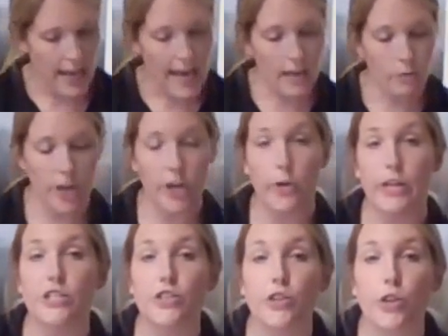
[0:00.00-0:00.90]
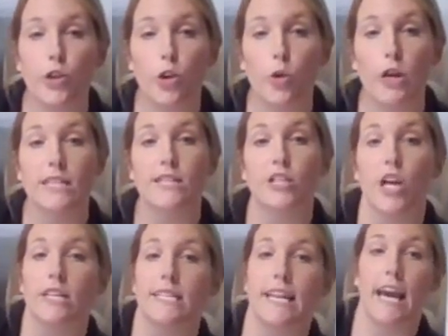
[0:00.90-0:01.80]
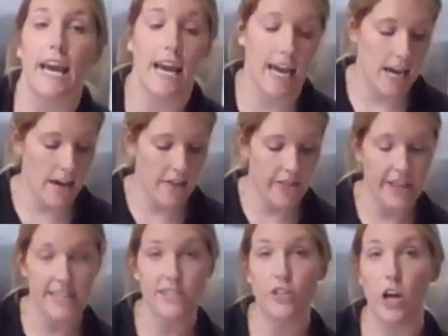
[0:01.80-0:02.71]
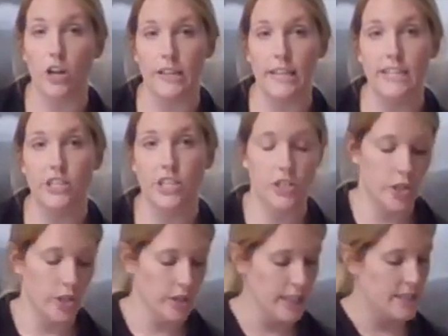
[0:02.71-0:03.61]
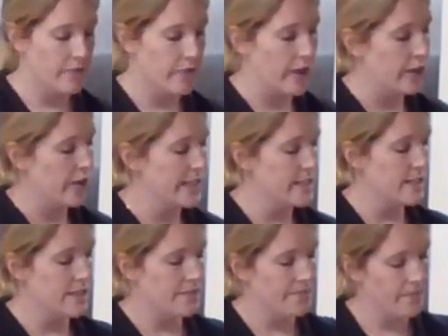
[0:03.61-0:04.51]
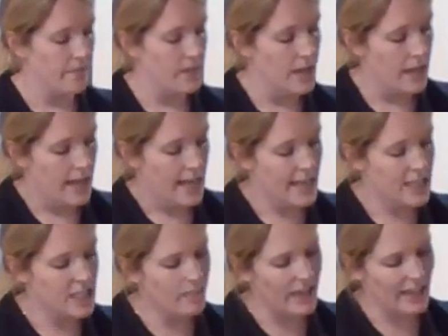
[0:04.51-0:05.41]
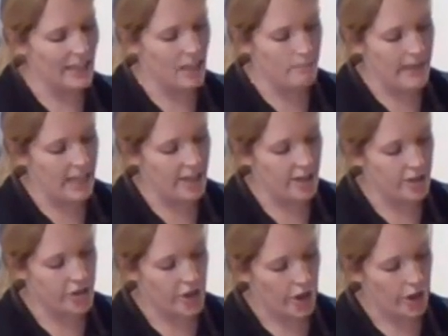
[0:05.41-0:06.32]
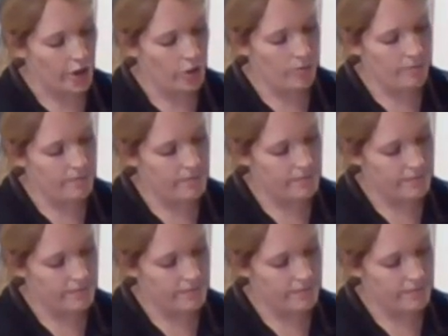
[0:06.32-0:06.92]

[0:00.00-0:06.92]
And we're going to saute this garlic just till it's fragrant, and just about like a minute or so.